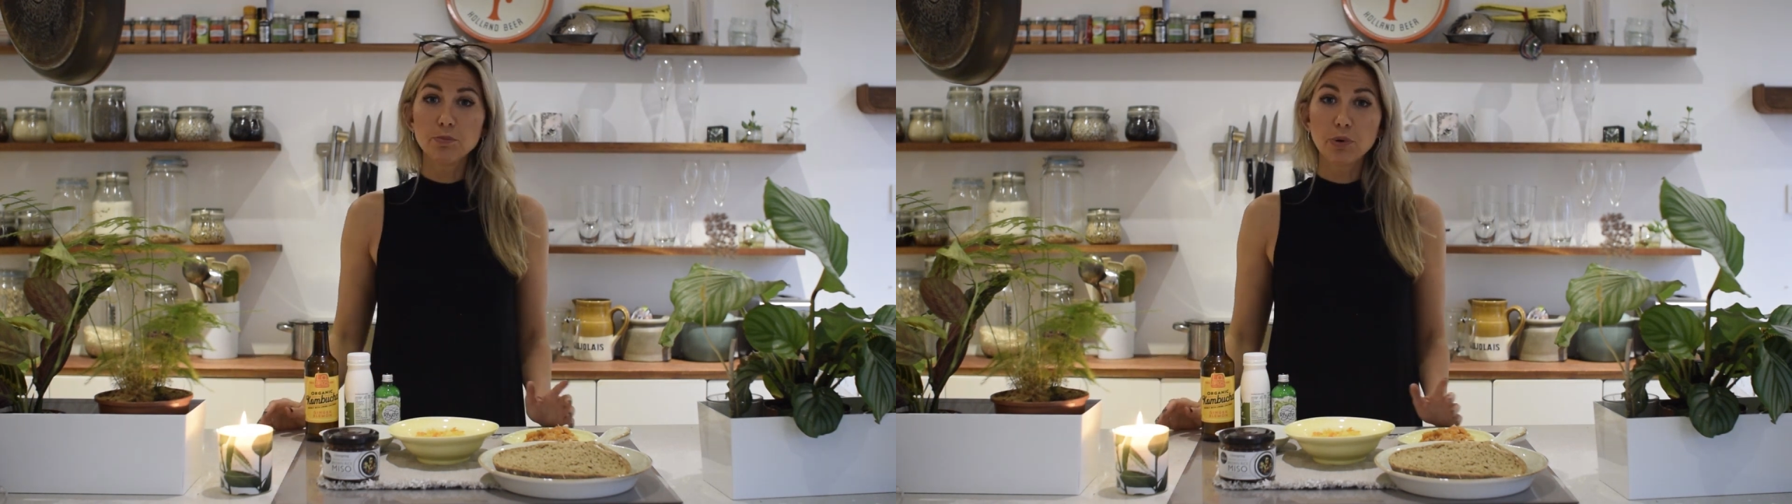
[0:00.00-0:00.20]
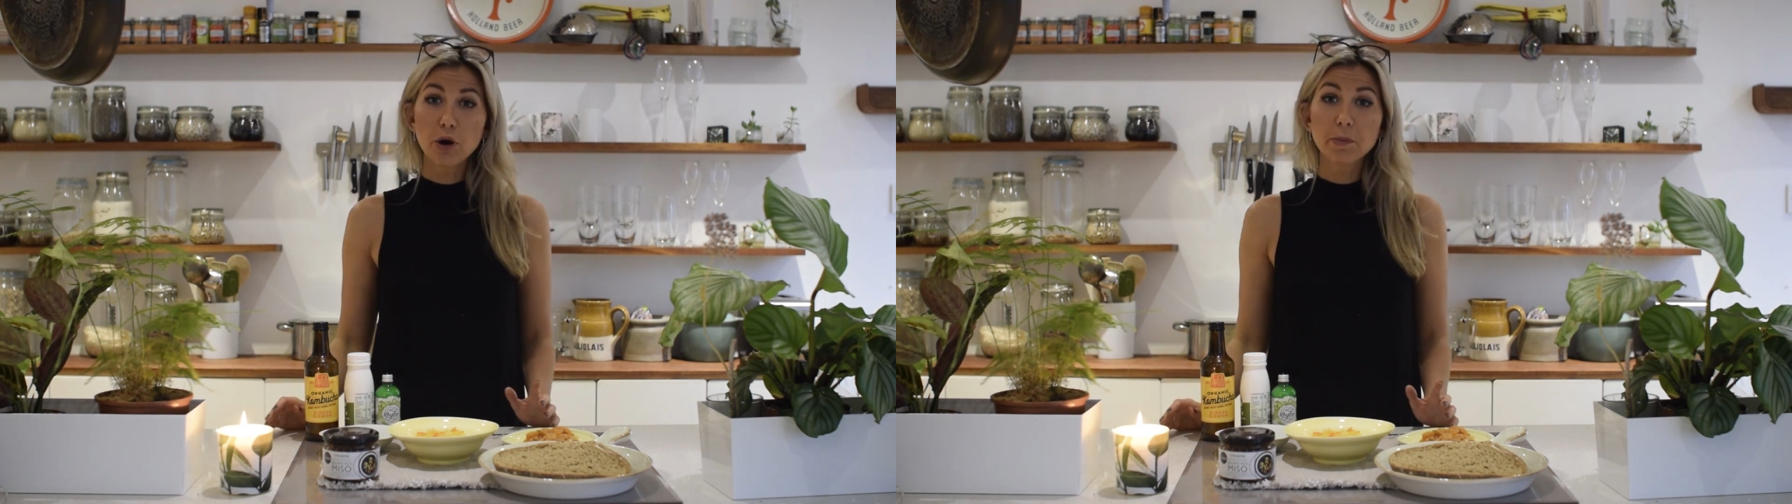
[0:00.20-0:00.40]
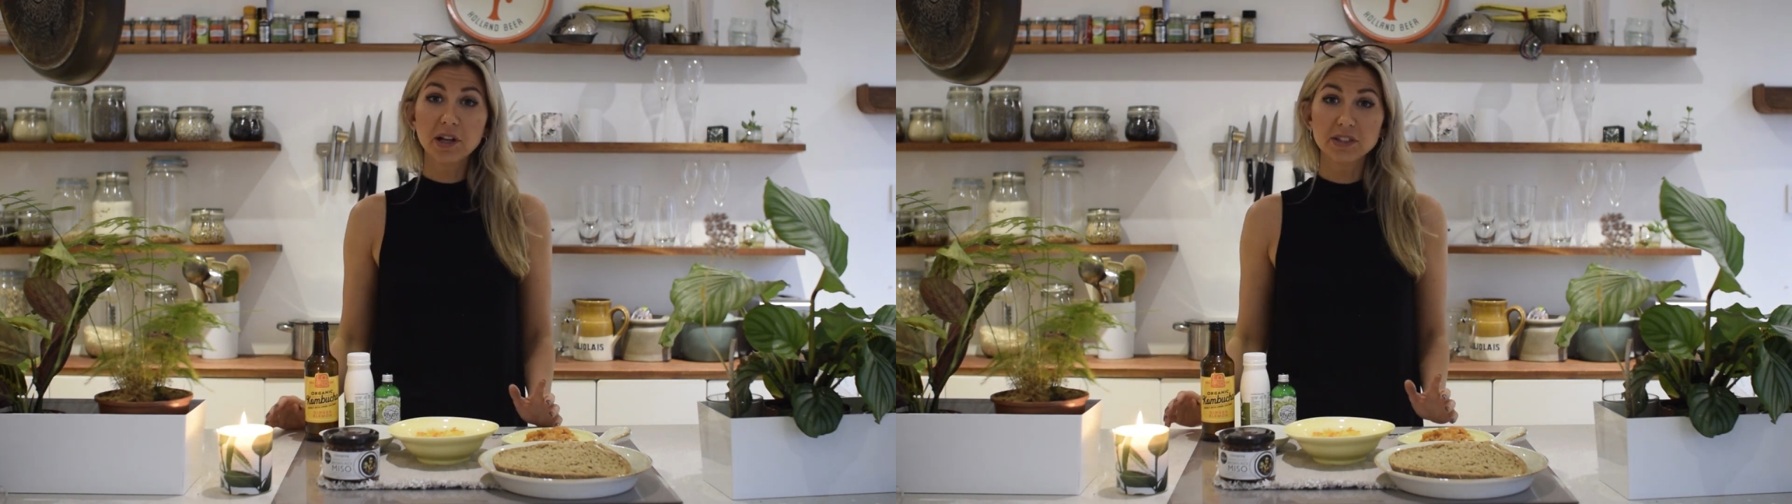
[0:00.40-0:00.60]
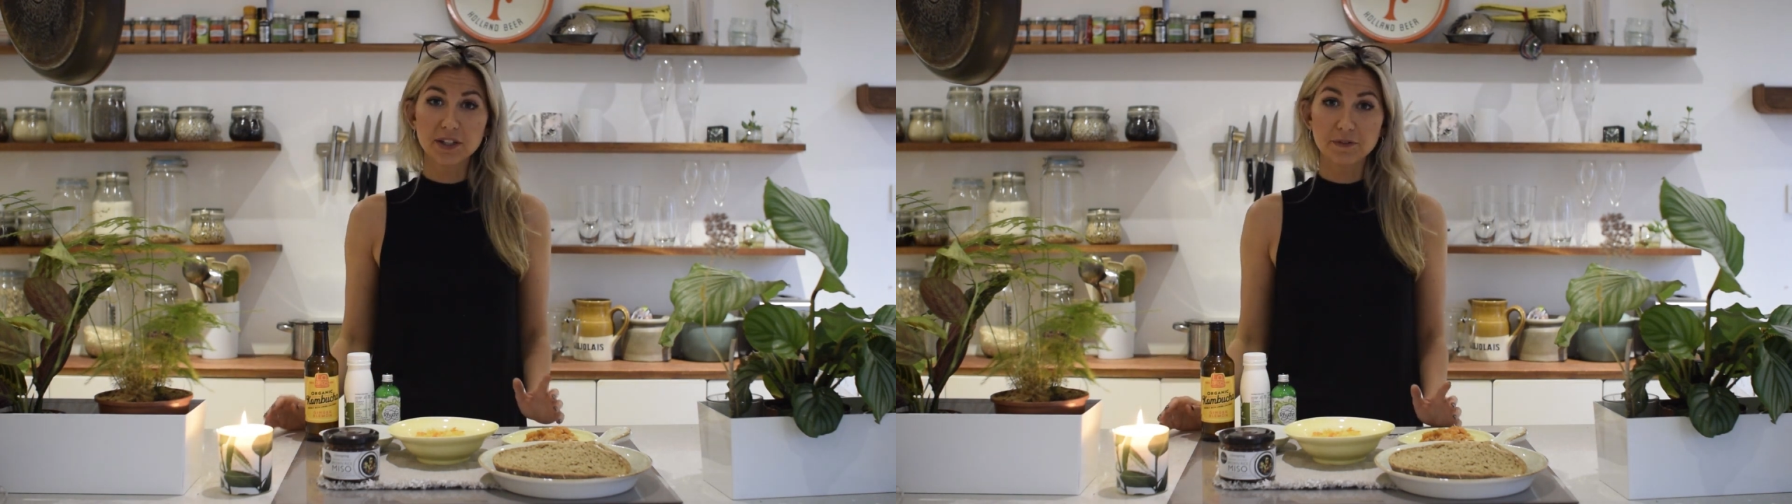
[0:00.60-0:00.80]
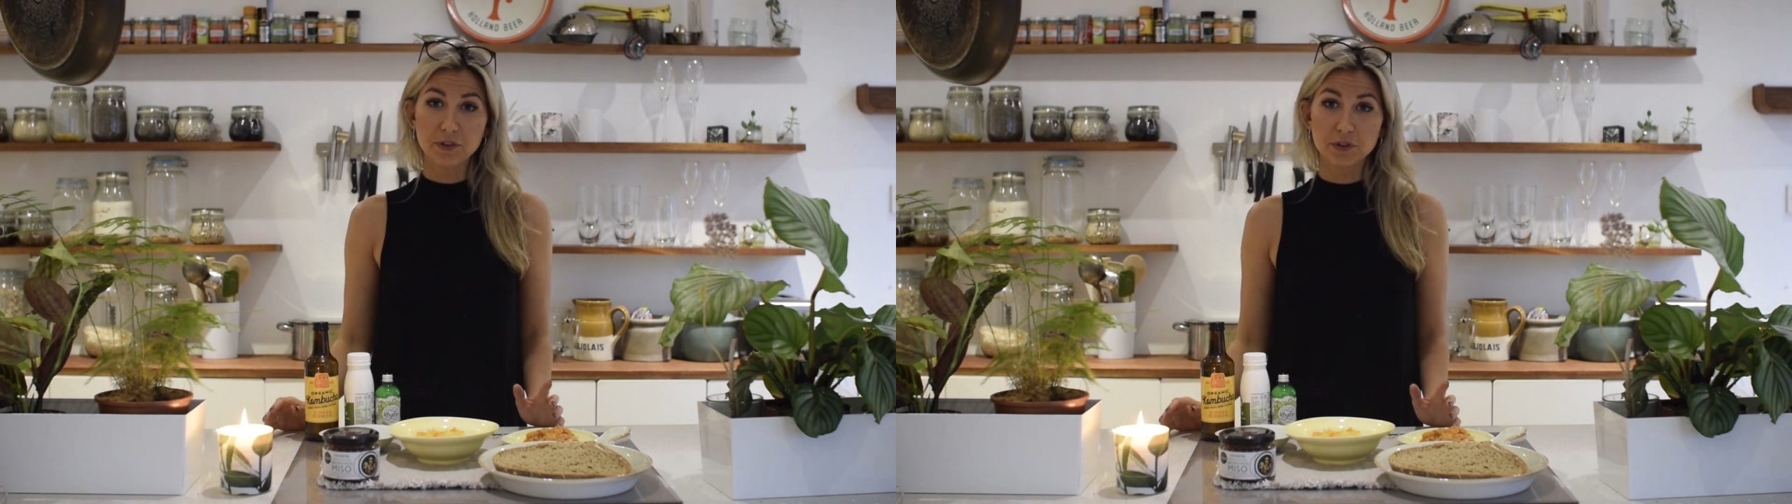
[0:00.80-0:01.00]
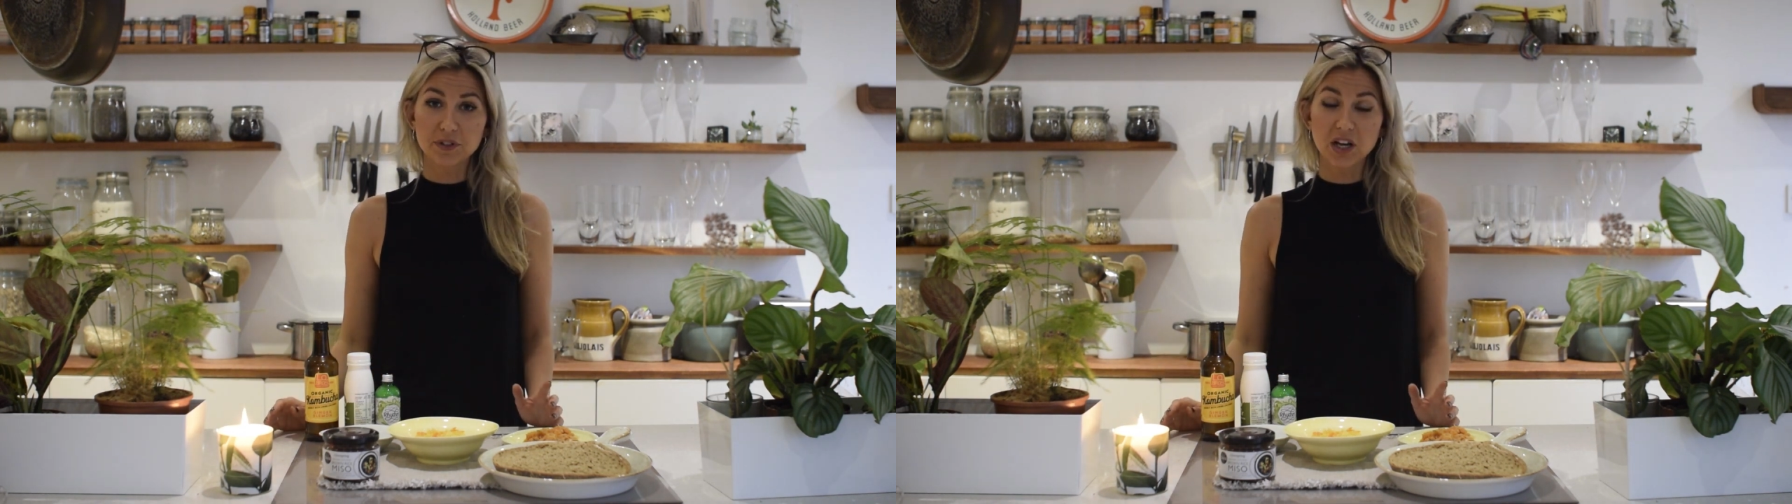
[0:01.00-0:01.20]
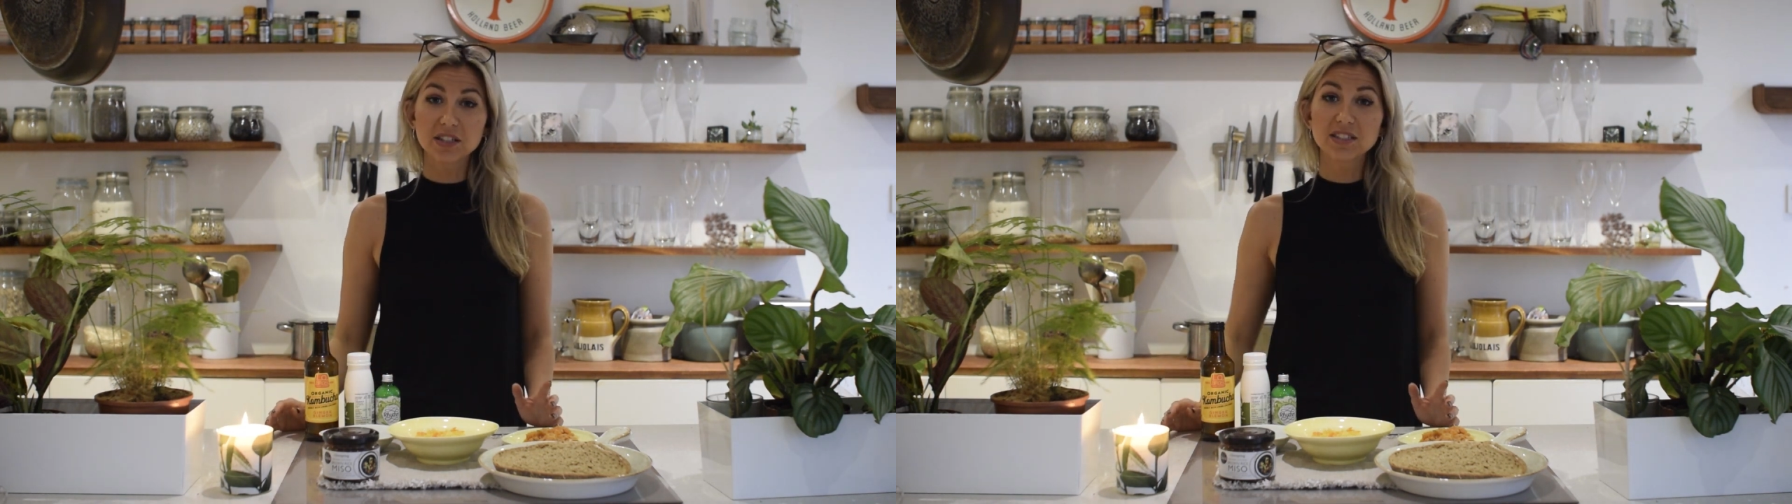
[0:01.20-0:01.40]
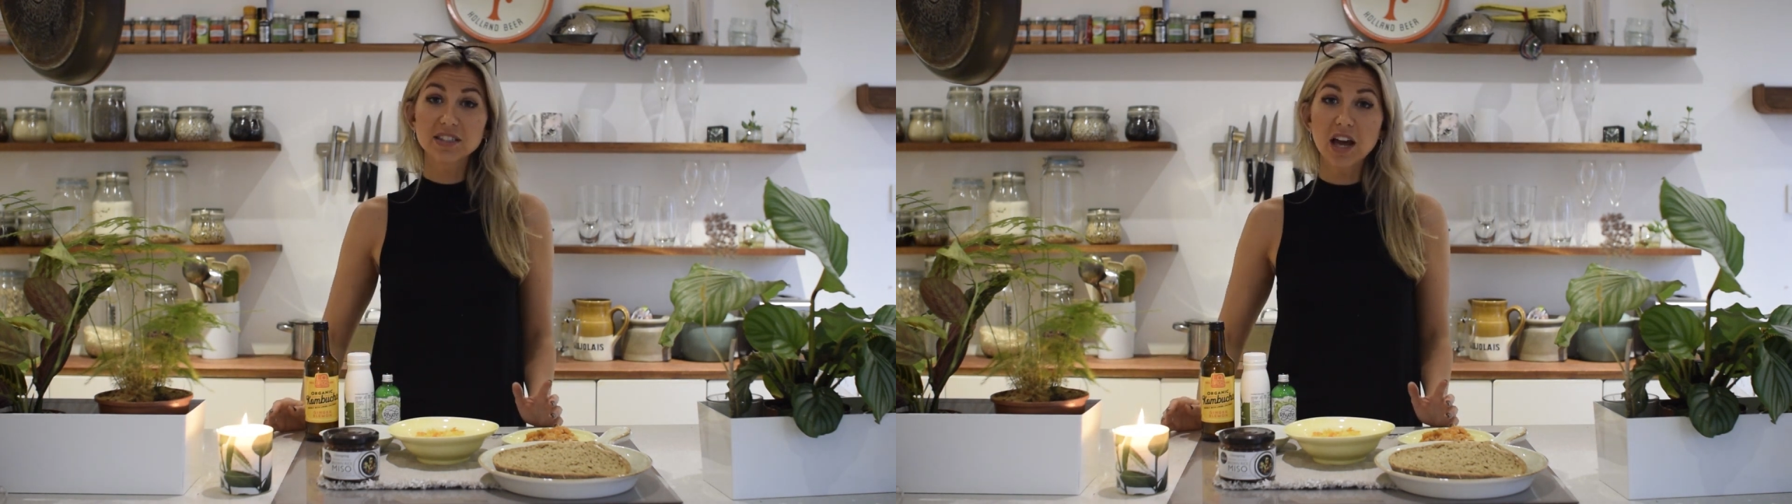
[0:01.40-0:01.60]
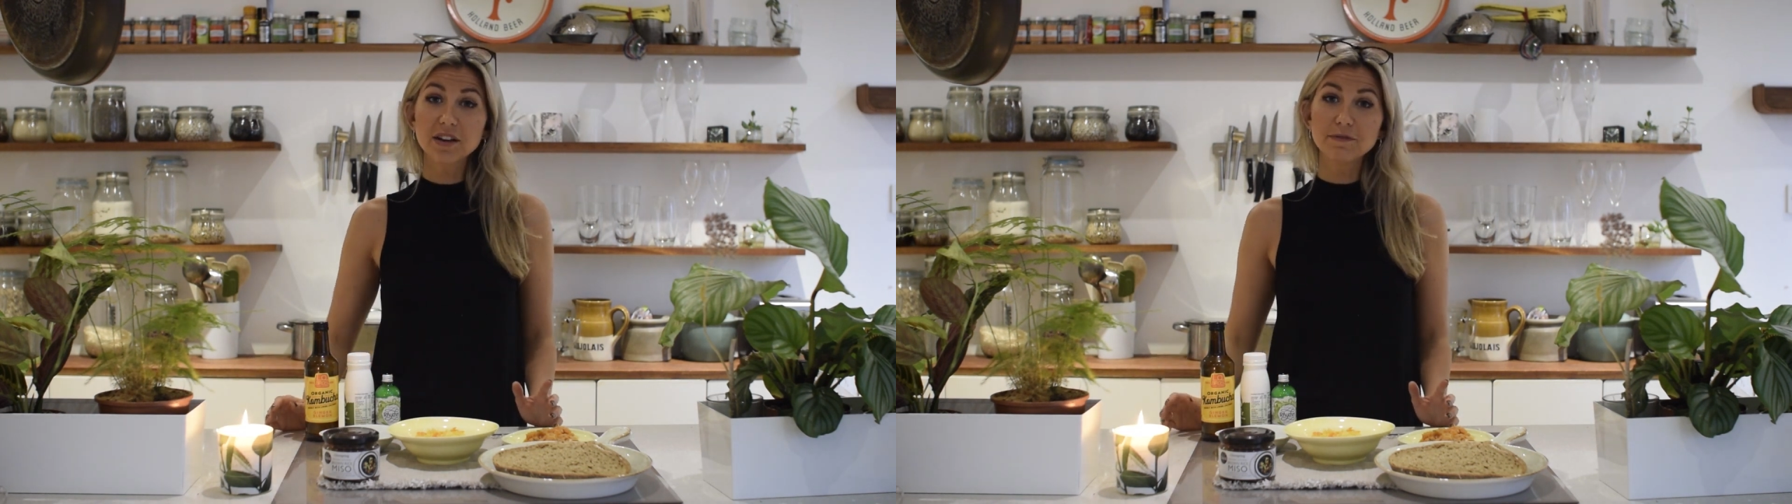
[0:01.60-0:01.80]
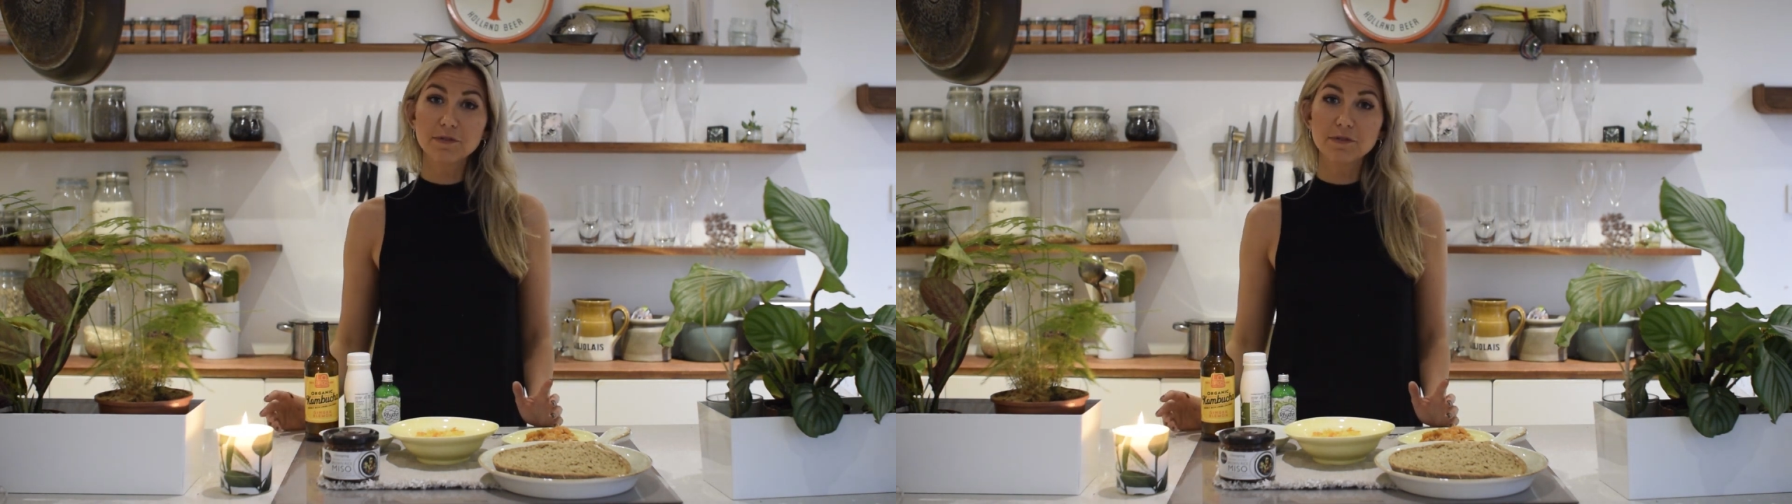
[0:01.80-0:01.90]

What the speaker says: Probiotic foods are certain